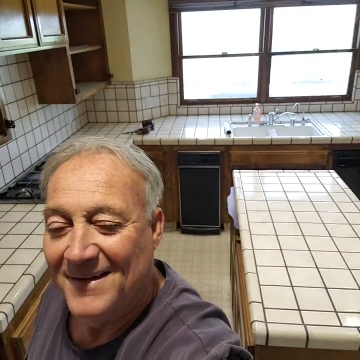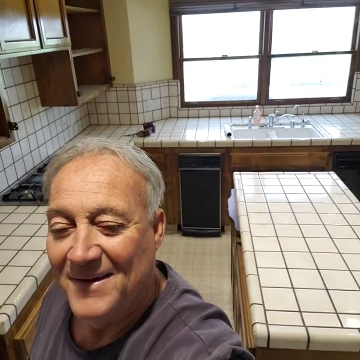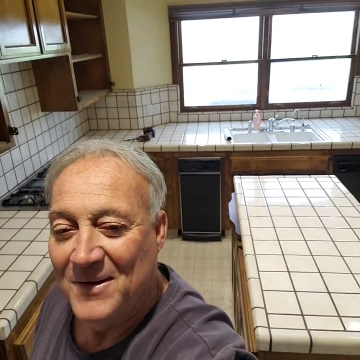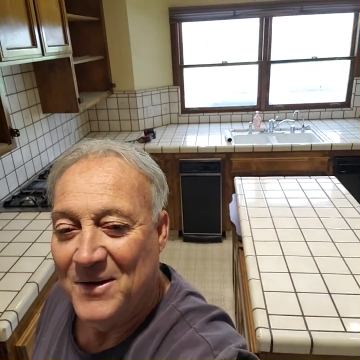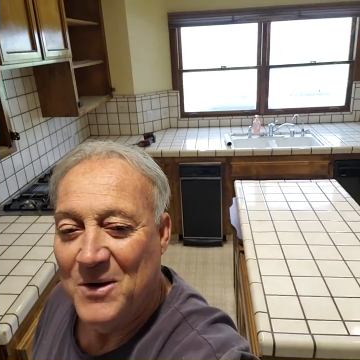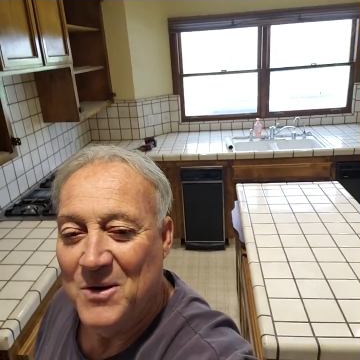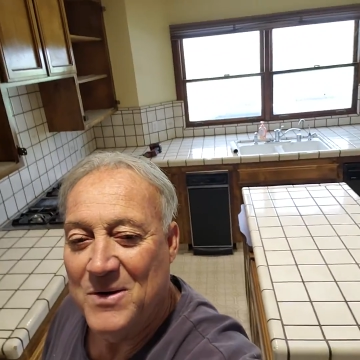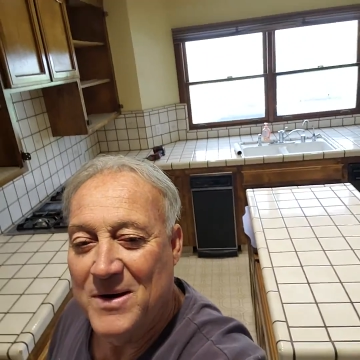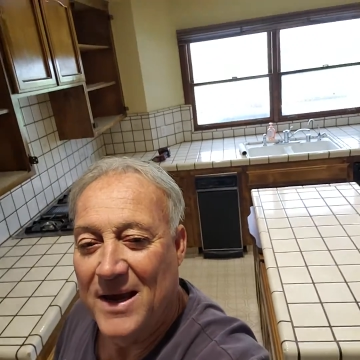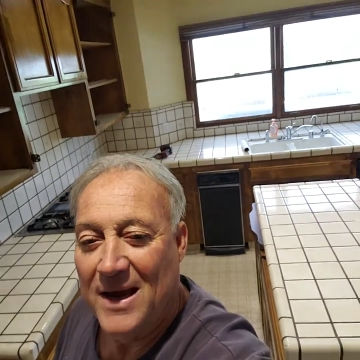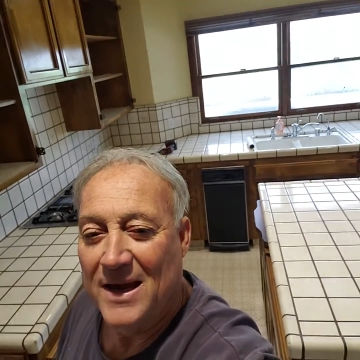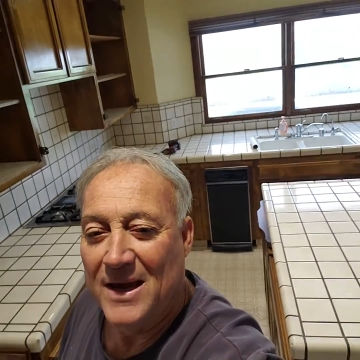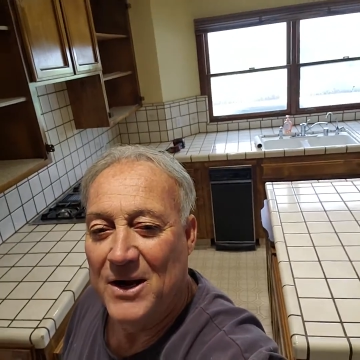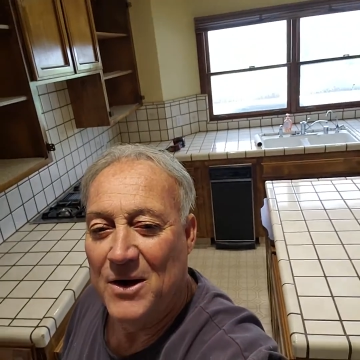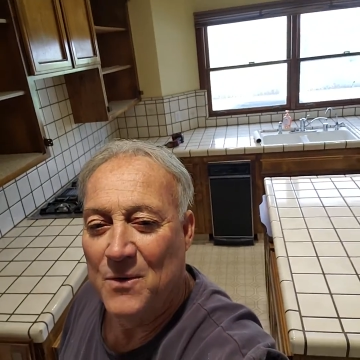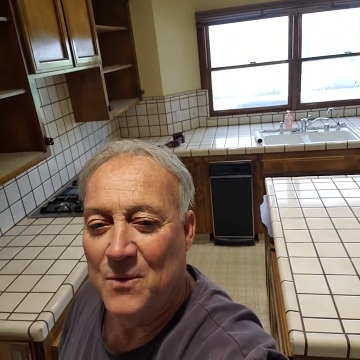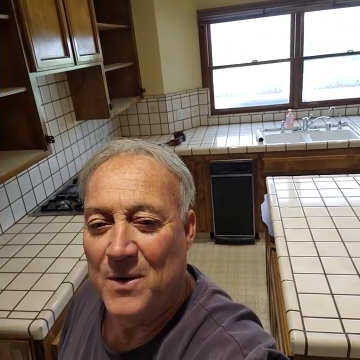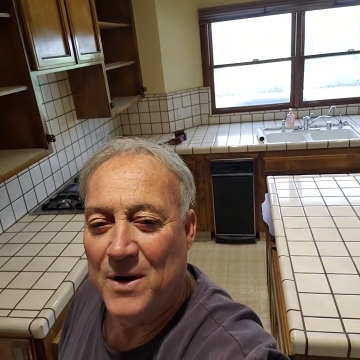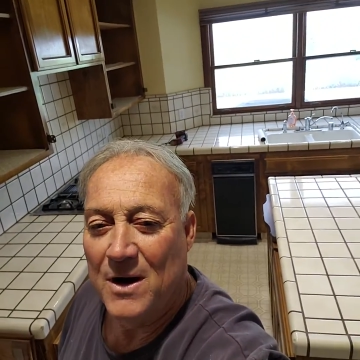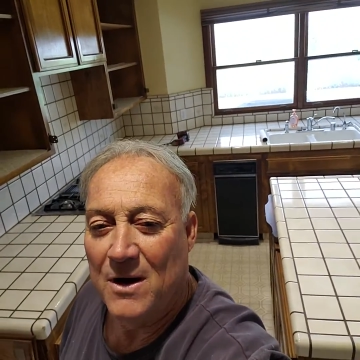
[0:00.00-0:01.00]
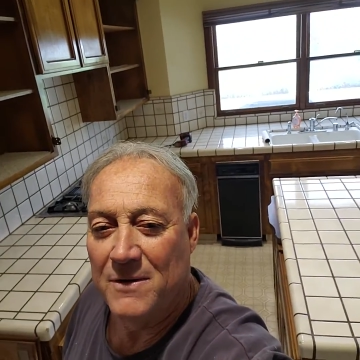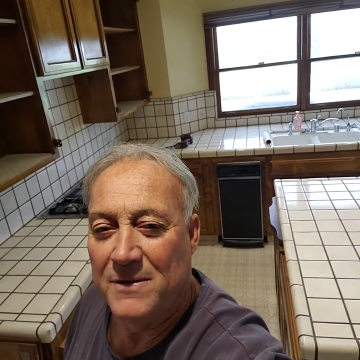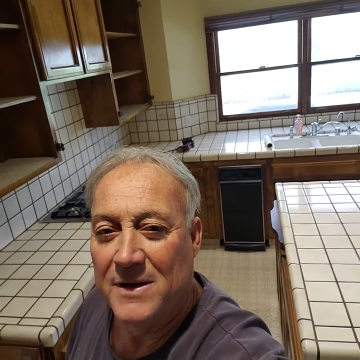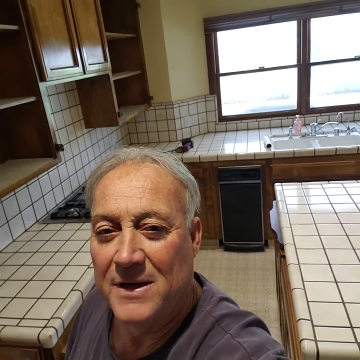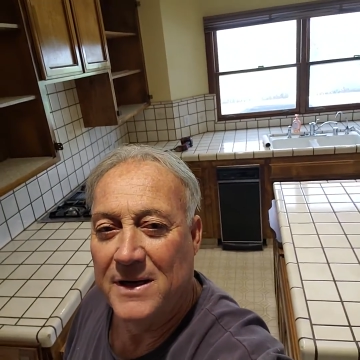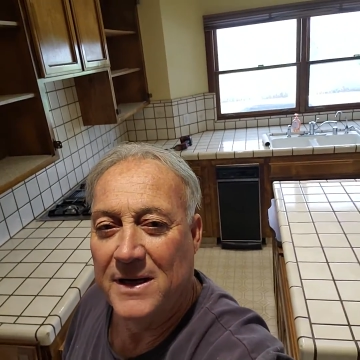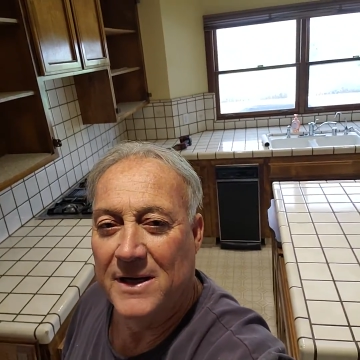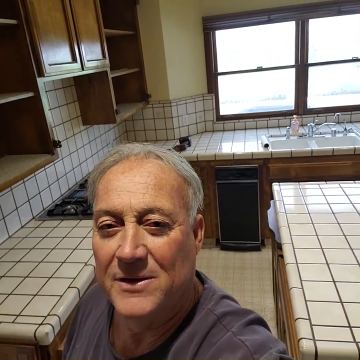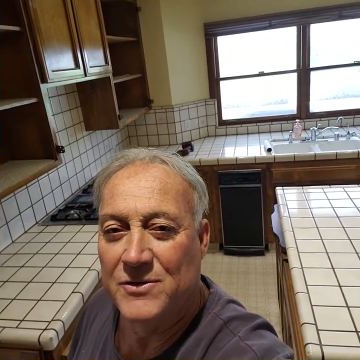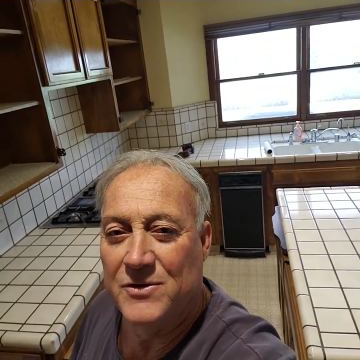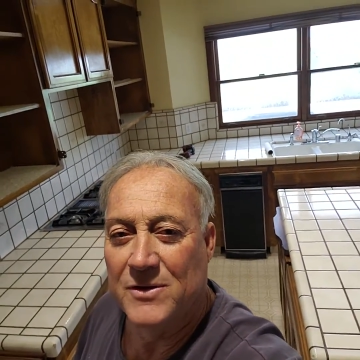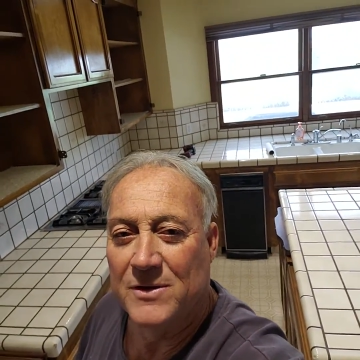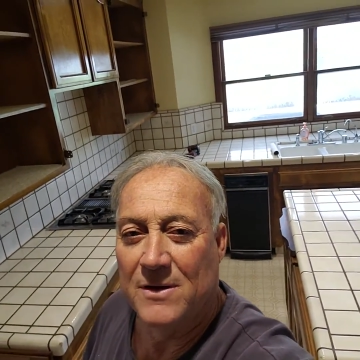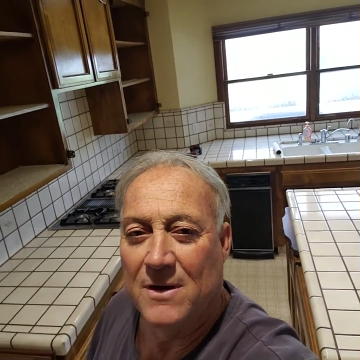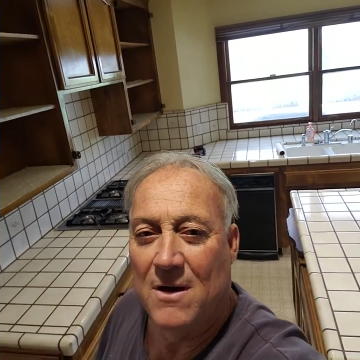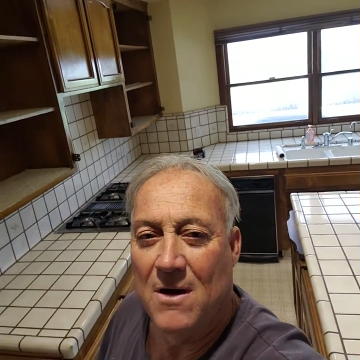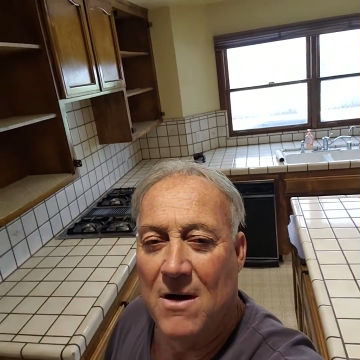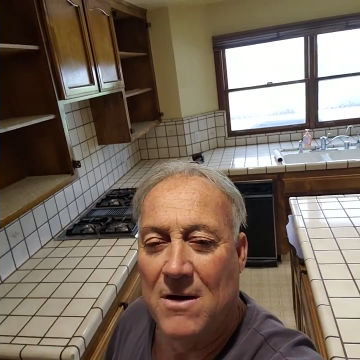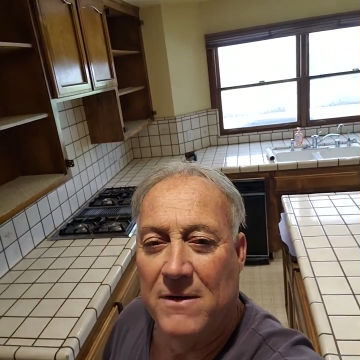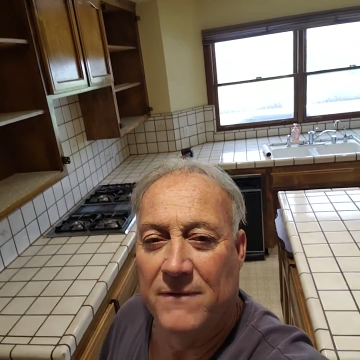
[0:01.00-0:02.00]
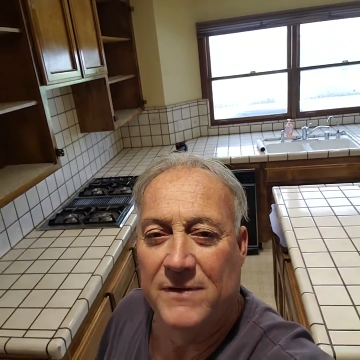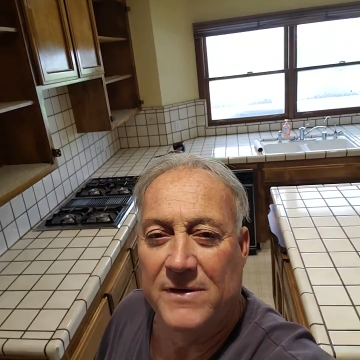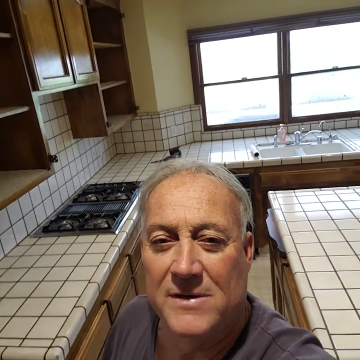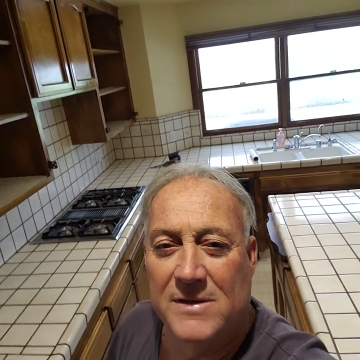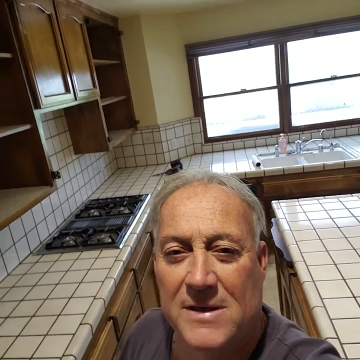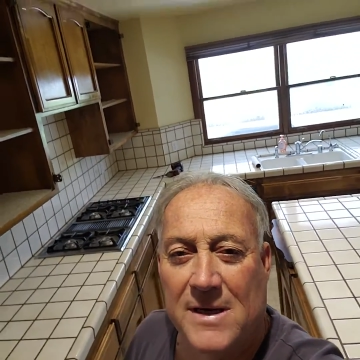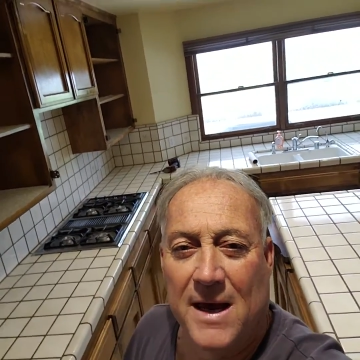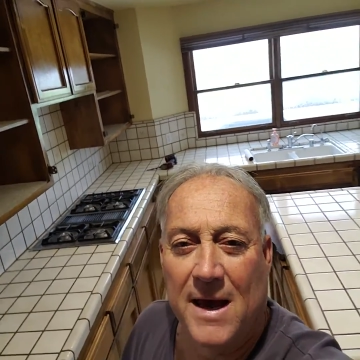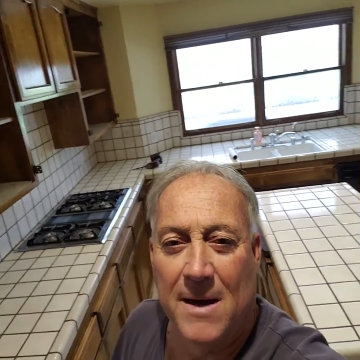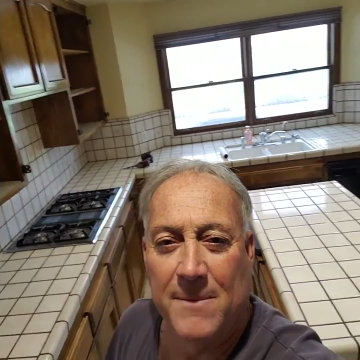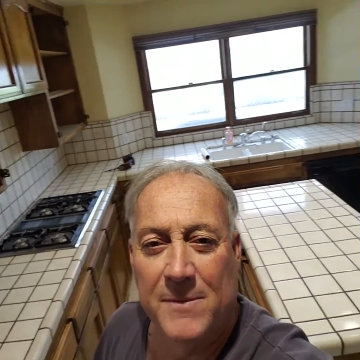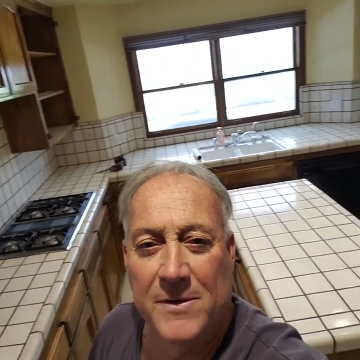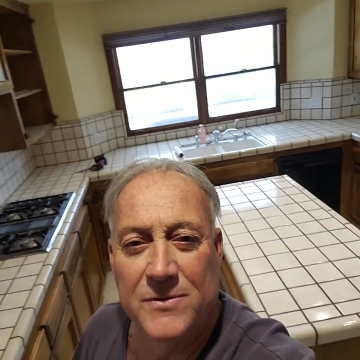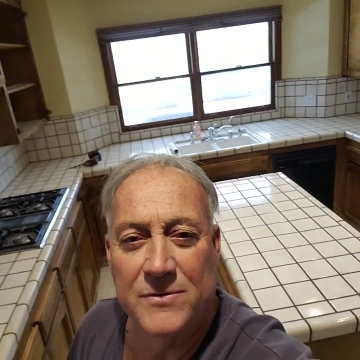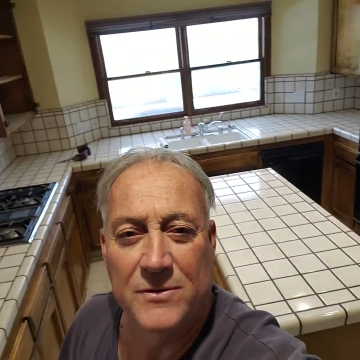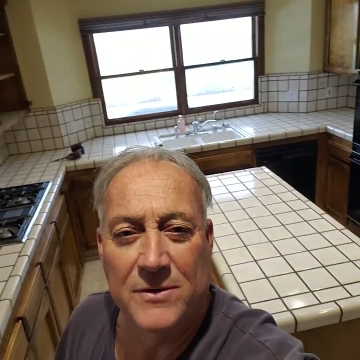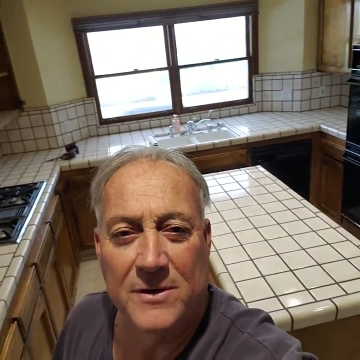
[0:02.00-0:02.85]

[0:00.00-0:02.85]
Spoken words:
Okay, here we are in the kitchen. All of these cabinets are